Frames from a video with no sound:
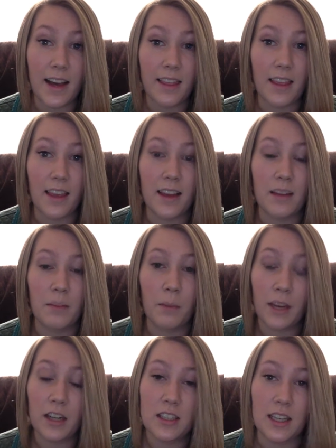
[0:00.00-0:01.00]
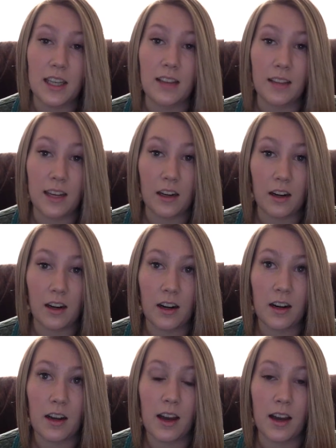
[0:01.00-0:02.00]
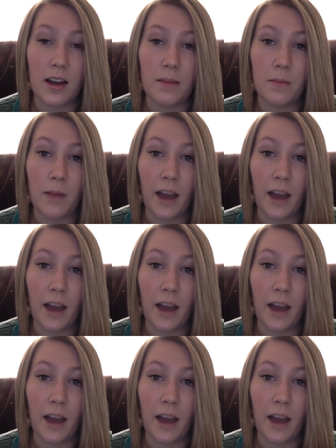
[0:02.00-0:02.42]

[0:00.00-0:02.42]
and then Pearson later um,